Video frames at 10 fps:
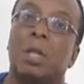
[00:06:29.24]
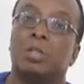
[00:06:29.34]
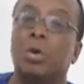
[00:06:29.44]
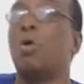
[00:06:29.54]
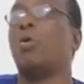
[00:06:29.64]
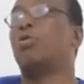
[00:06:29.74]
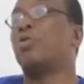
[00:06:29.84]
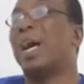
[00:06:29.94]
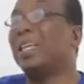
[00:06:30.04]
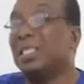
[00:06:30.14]
So you
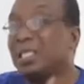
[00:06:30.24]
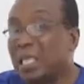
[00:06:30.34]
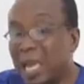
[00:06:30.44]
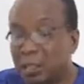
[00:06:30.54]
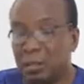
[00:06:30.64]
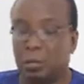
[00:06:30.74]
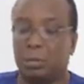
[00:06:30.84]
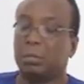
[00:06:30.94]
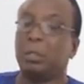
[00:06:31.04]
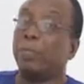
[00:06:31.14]
can't detain,
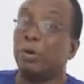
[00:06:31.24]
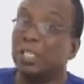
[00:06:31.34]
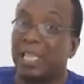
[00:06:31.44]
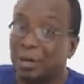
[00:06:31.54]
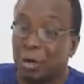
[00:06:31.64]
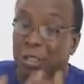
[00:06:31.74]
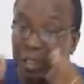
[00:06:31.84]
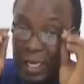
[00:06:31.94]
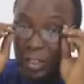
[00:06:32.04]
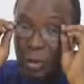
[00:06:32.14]
the police cannot
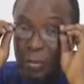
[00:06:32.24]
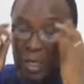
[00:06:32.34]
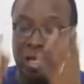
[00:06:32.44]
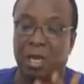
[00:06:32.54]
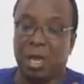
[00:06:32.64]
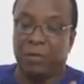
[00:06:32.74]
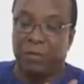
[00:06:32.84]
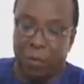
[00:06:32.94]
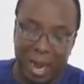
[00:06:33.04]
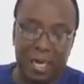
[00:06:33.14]
detain somebody
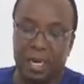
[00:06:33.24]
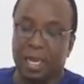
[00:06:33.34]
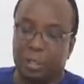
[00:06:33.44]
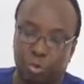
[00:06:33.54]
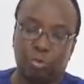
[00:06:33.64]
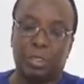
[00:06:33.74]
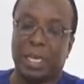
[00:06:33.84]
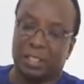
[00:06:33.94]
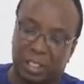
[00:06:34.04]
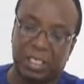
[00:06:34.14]
for 1 day, 2
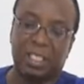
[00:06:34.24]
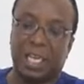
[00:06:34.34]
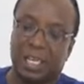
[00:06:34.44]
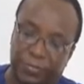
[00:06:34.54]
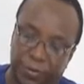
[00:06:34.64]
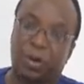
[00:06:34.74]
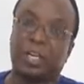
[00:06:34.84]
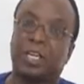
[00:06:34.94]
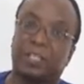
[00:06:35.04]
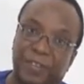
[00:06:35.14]
days, 3 days, 4
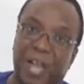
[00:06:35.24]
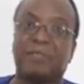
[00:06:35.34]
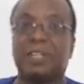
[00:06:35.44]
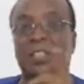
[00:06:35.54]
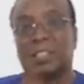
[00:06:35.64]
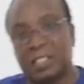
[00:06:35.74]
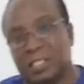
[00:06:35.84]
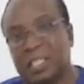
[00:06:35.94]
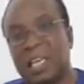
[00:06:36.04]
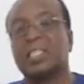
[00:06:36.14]
days, 5 days,
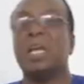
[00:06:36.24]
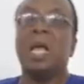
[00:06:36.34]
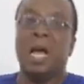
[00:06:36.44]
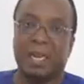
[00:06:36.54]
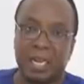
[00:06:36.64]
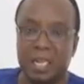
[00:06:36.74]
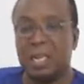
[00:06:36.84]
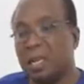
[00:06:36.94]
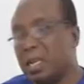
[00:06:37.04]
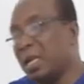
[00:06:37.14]
6 days, and then
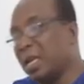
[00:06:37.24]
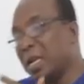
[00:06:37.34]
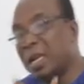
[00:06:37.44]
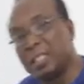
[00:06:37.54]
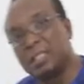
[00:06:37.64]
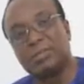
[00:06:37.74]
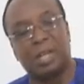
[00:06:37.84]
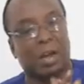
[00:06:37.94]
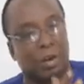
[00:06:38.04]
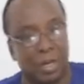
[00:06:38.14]
the relatives
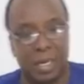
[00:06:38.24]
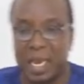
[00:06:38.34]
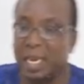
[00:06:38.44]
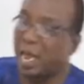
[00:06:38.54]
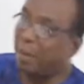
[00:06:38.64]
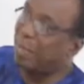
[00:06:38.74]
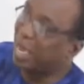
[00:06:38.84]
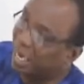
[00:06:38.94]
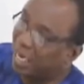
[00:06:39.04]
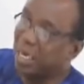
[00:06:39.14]
are going there, they are
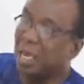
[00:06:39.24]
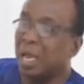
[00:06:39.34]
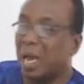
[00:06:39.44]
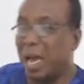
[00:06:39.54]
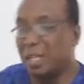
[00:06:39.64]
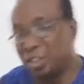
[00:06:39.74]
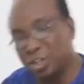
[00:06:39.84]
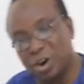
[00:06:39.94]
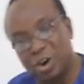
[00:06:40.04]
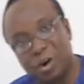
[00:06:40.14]
begging,
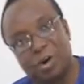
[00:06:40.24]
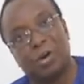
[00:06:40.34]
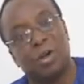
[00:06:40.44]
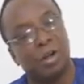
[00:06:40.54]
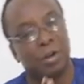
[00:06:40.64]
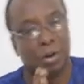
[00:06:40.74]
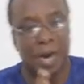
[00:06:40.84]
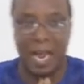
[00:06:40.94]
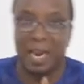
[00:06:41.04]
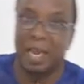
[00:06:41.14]
Joe, do
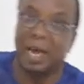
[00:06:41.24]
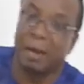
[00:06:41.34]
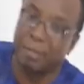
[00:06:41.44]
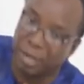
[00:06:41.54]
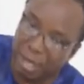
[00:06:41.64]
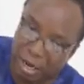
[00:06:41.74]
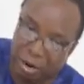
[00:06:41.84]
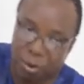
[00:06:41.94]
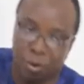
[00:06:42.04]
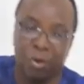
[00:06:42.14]
Allah,
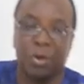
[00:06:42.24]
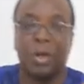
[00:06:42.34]
Biko,